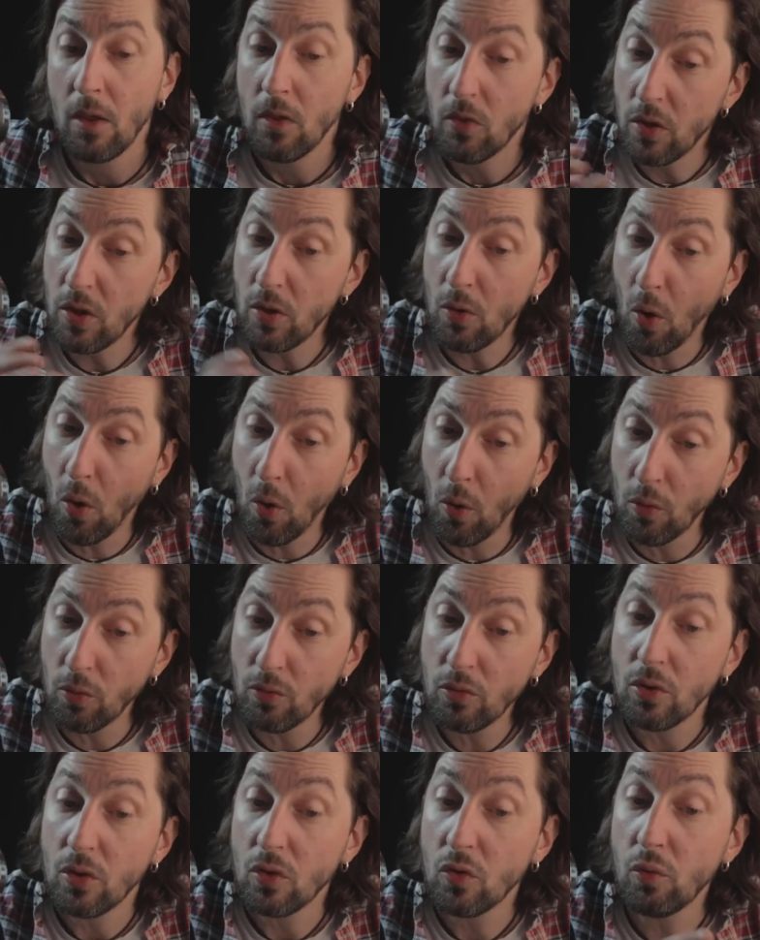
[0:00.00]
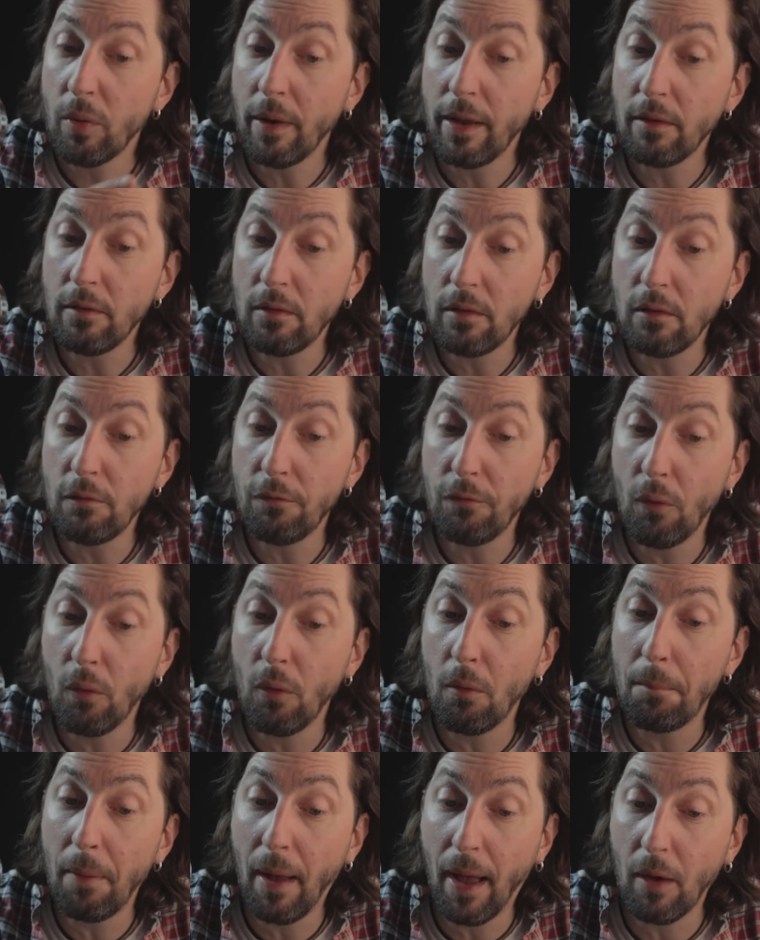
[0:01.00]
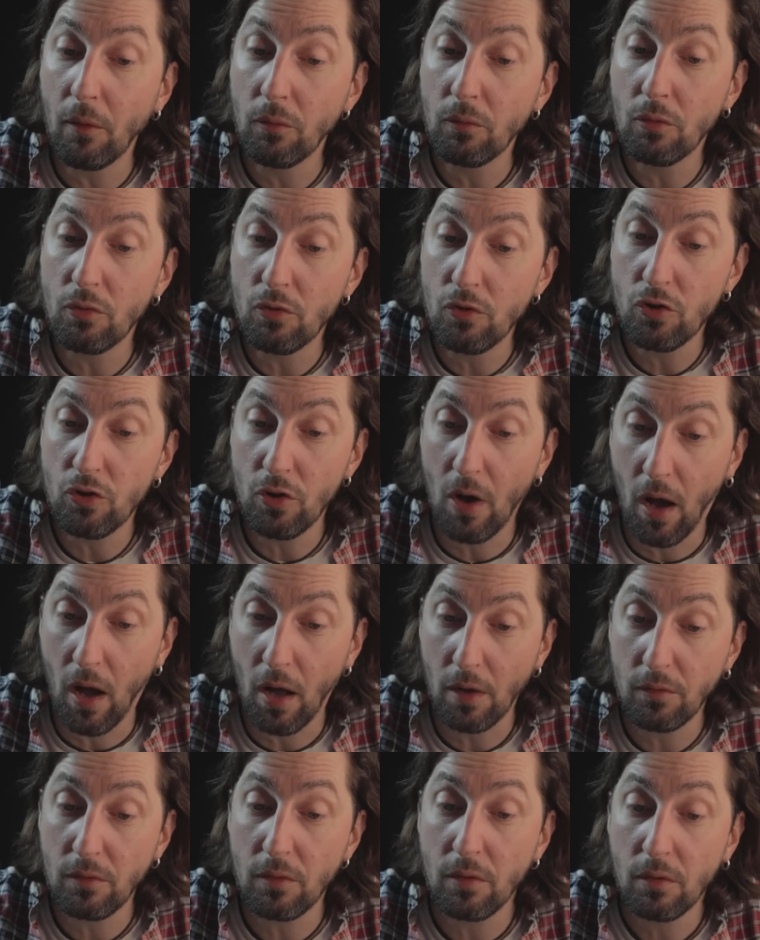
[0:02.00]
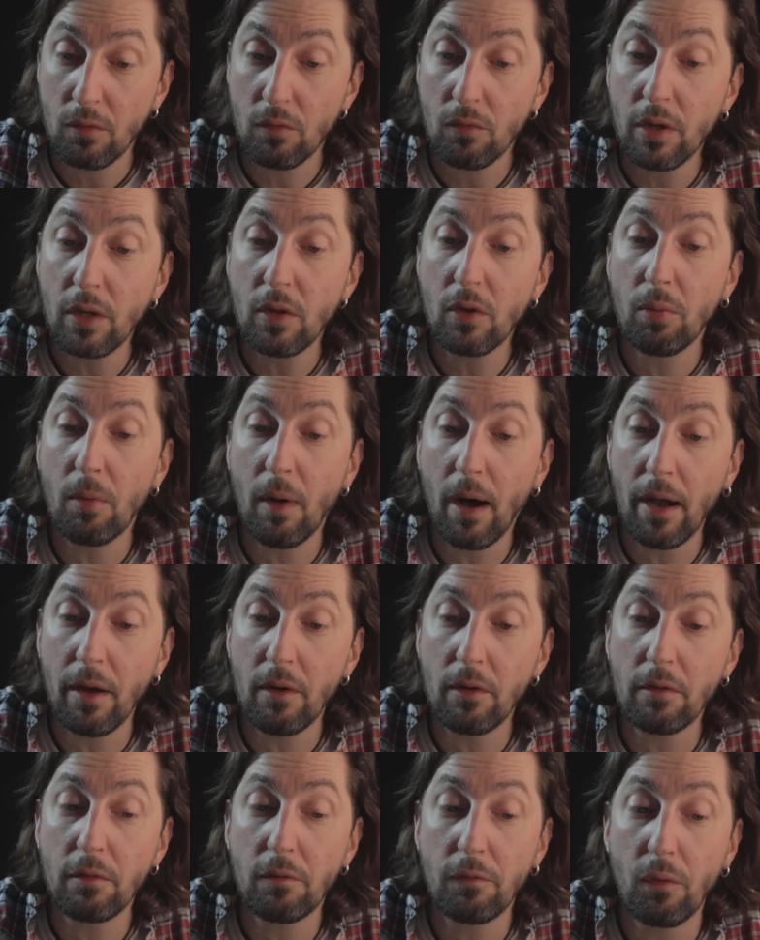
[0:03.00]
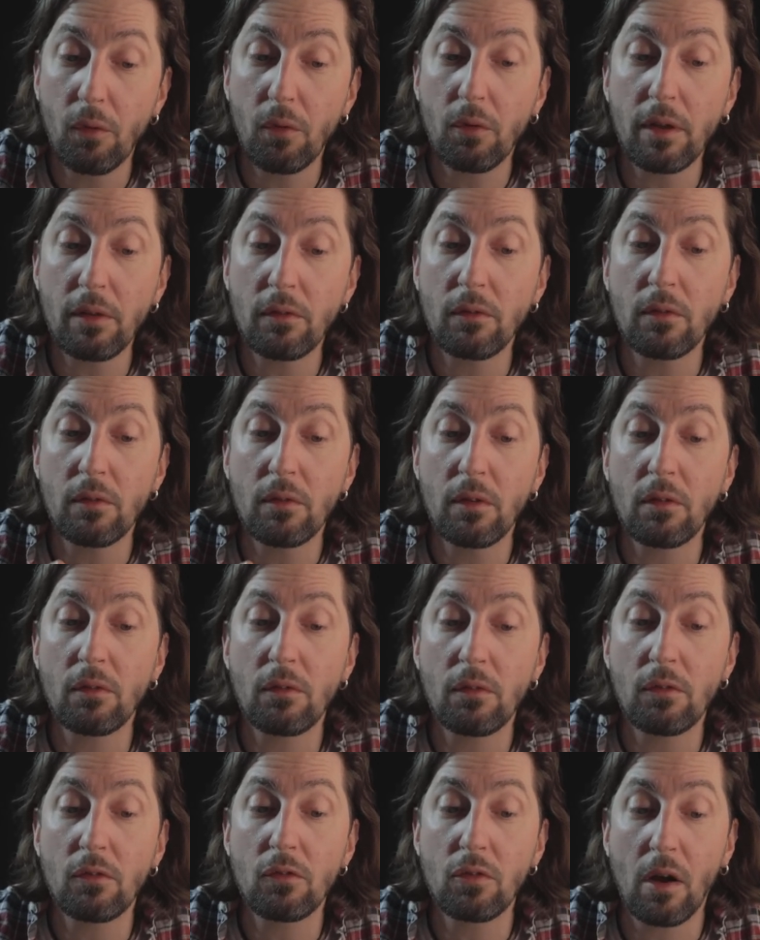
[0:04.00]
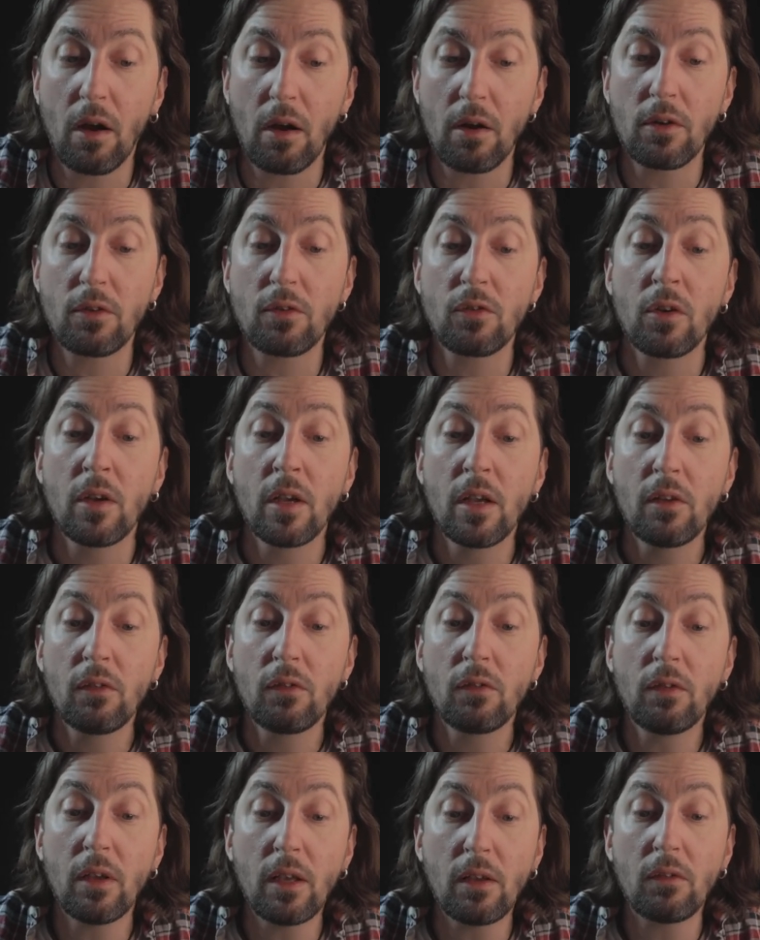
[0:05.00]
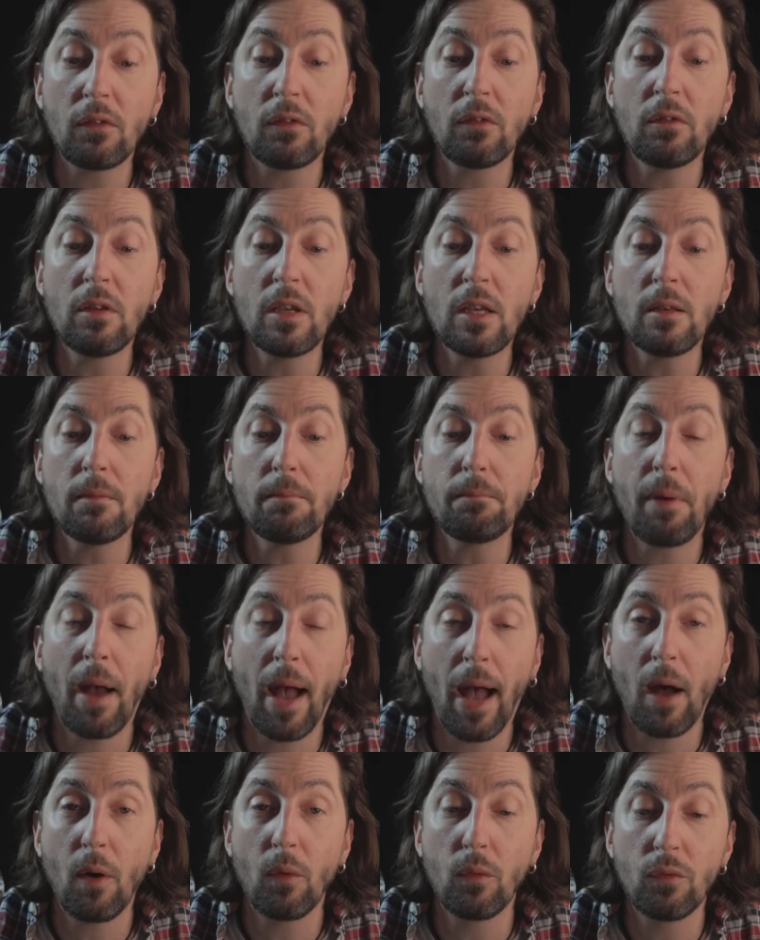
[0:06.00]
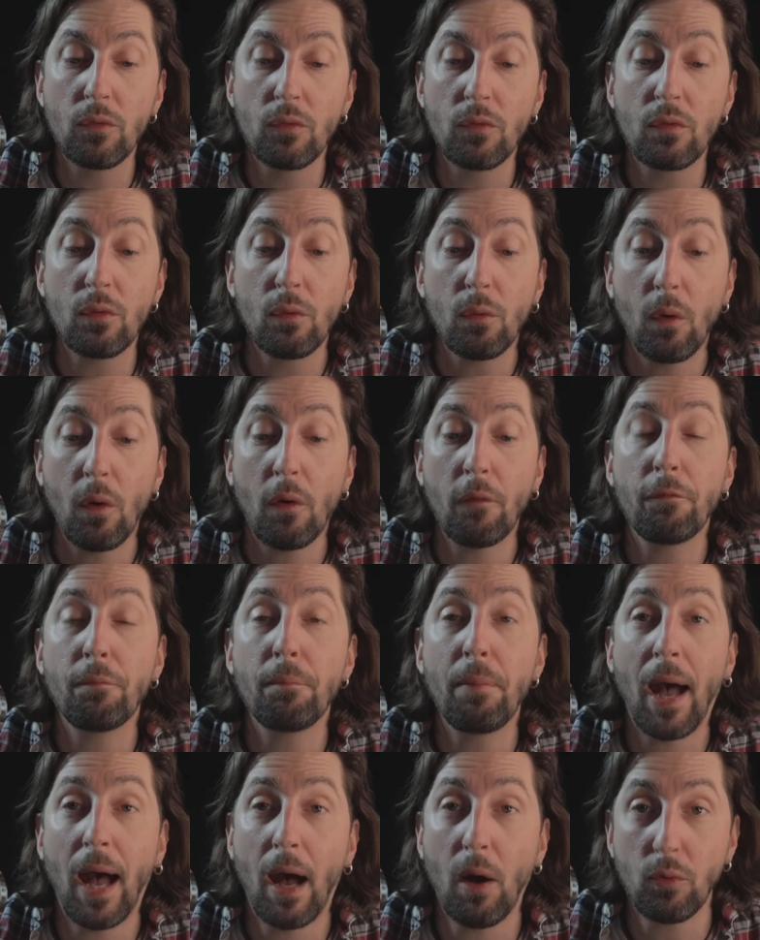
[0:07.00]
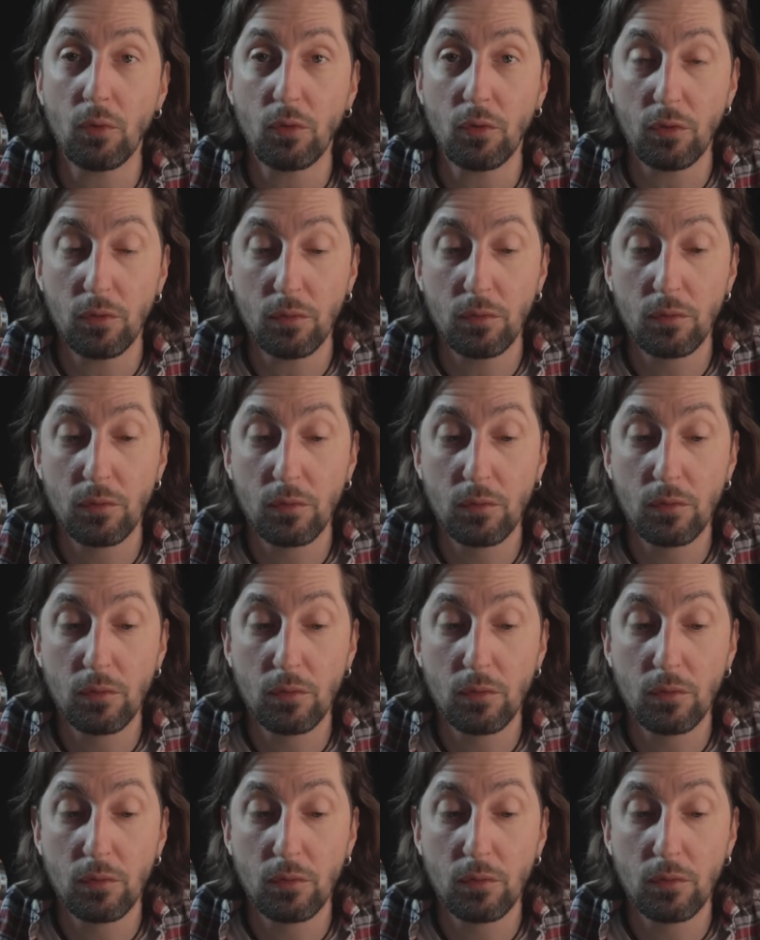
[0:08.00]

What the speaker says: The old 24-pounder shot required for its discharge 16 pounds of powder."